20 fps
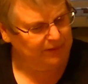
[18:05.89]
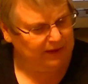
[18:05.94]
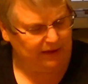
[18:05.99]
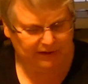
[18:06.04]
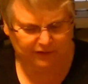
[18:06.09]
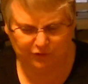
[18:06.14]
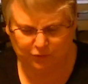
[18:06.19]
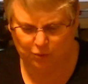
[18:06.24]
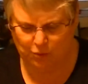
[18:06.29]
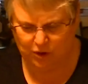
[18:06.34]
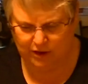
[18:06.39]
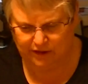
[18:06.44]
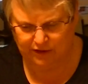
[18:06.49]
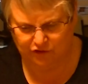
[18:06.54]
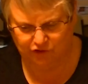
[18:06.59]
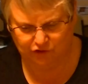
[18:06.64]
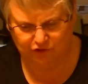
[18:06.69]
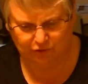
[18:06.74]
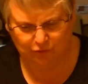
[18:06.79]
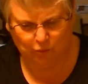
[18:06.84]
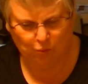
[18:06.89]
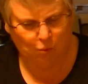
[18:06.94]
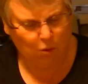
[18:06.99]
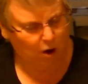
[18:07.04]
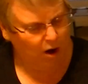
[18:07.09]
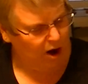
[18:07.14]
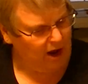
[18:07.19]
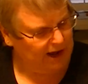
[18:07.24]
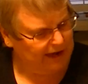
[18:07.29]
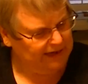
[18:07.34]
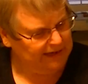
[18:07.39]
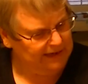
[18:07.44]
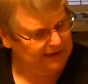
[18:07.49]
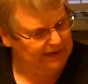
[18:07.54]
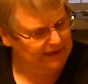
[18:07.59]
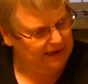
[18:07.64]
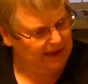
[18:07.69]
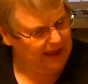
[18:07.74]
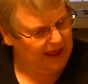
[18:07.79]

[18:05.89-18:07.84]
is 1 inch wide,